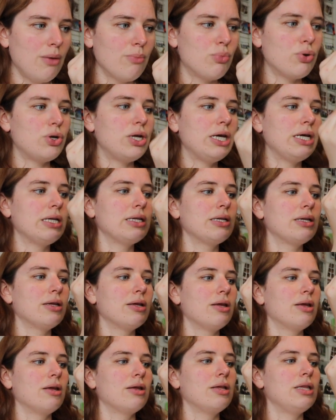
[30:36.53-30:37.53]
Put it
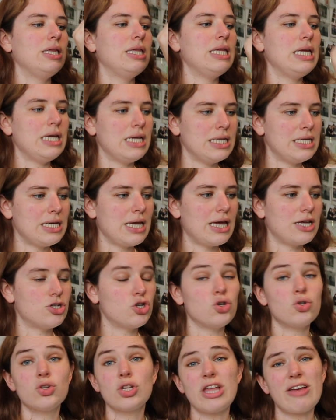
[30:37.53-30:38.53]
near the edge.
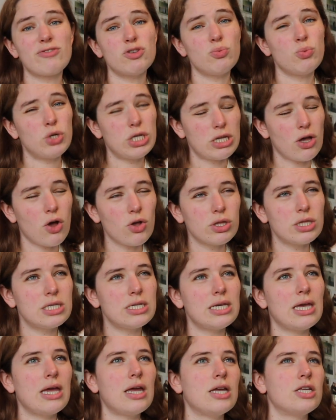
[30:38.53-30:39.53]
You don't have to put it on
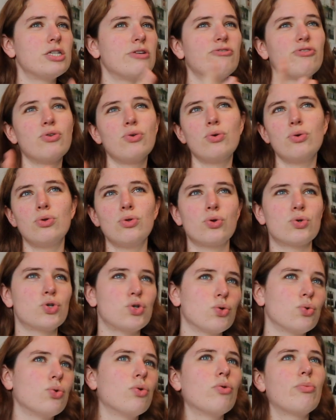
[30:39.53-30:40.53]
the edge if you're not
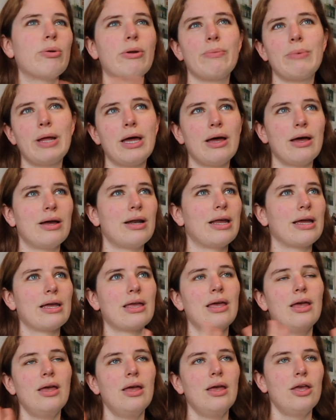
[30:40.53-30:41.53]
sure, blah, blah, like,